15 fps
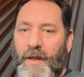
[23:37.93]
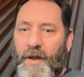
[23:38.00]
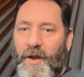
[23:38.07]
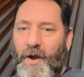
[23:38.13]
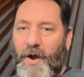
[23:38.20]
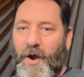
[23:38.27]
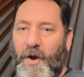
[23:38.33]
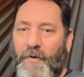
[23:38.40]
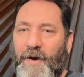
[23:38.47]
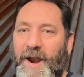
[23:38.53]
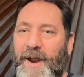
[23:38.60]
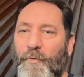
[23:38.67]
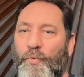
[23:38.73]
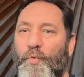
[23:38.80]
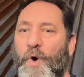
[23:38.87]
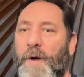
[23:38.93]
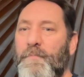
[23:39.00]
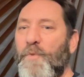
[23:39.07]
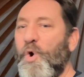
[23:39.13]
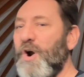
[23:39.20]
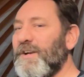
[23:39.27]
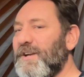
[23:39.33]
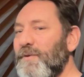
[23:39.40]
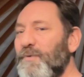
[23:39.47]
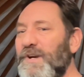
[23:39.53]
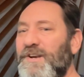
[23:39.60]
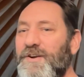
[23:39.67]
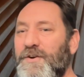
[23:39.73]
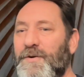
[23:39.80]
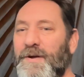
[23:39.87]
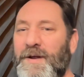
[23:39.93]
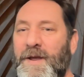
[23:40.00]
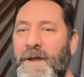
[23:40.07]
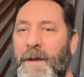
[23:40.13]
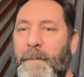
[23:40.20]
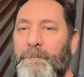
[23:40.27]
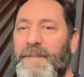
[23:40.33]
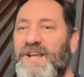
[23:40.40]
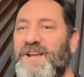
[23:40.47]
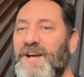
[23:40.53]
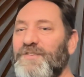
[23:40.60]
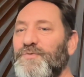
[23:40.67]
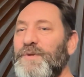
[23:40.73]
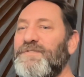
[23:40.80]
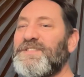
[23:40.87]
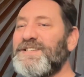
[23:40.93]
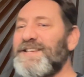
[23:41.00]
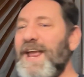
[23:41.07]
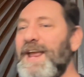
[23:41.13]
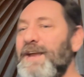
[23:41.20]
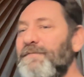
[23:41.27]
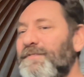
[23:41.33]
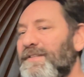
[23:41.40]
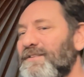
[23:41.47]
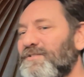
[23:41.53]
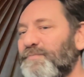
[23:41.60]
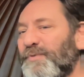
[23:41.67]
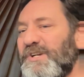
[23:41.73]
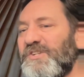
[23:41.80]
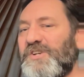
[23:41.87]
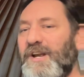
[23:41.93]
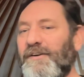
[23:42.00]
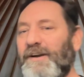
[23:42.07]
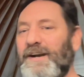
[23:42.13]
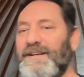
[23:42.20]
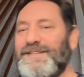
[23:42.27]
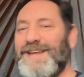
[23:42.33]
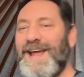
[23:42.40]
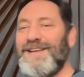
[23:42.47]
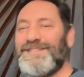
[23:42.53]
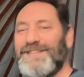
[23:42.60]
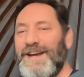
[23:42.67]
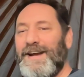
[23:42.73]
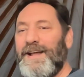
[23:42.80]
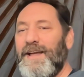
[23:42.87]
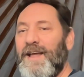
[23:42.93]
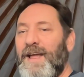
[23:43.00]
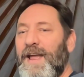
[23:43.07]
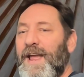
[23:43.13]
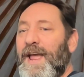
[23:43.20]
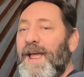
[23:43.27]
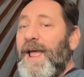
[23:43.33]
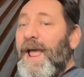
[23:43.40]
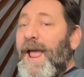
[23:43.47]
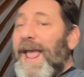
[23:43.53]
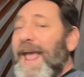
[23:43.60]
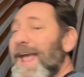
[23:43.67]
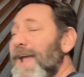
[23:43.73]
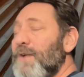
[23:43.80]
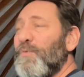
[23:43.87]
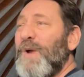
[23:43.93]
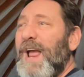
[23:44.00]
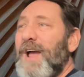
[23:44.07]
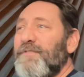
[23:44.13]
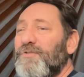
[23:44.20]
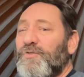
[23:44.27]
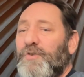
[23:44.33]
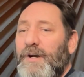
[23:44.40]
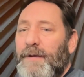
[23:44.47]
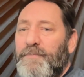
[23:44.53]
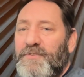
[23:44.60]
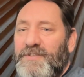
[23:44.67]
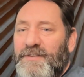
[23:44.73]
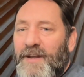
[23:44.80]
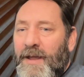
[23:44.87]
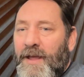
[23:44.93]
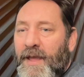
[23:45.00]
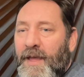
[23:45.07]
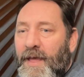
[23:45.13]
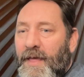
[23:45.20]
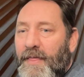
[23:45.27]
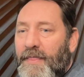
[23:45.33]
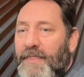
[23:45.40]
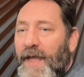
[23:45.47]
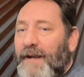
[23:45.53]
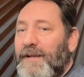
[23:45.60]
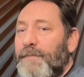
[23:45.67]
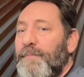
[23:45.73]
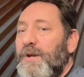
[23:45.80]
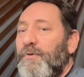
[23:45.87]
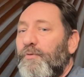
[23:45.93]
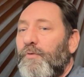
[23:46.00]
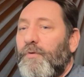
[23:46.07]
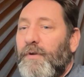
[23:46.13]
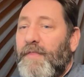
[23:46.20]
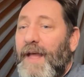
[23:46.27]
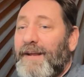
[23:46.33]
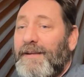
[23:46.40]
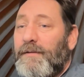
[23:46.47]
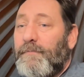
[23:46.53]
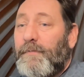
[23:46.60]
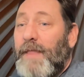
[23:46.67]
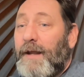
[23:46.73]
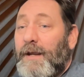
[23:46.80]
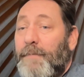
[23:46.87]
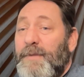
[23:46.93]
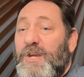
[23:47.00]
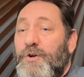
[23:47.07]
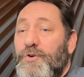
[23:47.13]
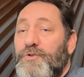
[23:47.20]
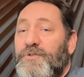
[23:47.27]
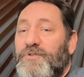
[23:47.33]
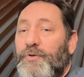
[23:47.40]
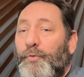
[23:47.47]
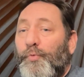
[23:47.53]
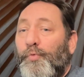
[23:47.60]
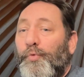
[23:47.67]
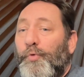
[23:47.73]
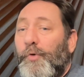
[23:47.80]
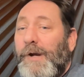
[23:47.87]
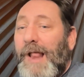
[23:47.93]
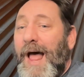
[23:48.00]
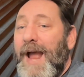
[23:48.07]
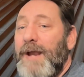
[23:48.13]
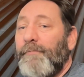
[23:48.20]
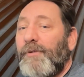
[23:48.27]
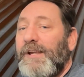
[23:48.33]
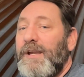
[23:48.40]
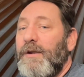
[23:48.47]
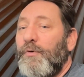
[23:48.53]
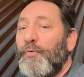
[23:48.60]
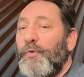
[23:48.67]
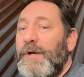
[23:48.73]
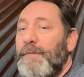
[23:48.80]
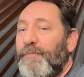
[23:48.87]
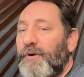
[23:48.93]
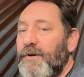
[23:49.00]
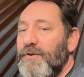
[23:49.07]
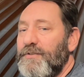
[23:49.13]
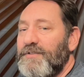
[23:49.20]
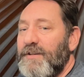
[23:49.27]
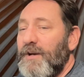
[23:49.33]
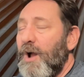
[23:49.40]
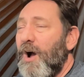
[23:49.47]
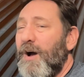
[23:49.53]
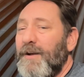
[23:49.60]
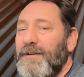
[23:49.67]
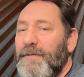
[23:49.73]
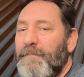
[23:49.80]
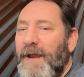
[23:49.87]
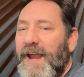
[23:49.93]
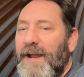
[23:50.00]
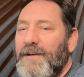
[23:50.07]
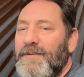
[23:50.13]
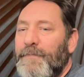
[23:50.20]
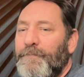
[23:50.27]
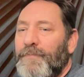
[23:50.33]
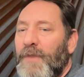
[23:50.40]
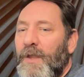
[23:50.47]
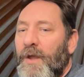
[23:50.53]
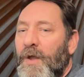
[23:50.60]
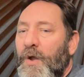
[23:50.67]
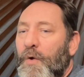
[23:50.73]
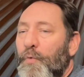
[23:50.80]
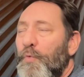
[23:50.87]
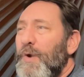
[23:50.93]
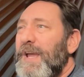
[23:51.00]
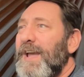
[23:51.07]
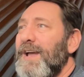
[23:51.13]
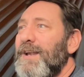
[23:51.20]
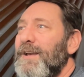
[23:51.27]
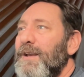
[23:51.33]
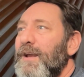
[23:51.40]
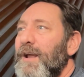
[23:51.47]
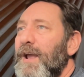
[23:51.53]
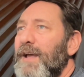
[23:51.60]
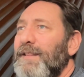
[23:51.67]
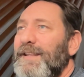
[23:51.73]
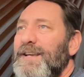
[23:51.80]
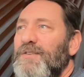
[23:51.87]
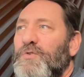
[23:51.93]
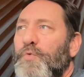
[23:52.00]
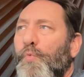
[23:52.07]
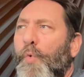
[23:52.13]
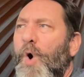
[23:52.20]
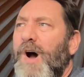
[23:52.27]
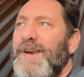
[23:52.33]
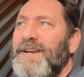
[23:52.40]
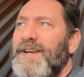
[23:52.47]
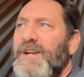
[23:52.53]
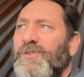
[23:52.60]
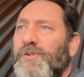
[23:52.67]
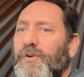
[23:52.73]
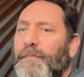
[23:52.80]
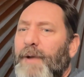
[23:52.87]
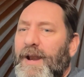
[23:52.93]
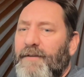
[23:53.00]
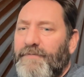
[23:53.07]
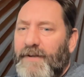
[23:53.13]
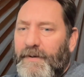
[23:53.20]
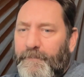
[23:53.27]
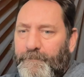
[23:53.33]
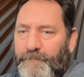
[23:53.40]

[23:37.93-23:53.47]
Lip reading: All right, what more can we do? Because we've saved this pre-generated test data and we have scripts that can be used to reliably reproduce it on demand, we get at least one additional benefit.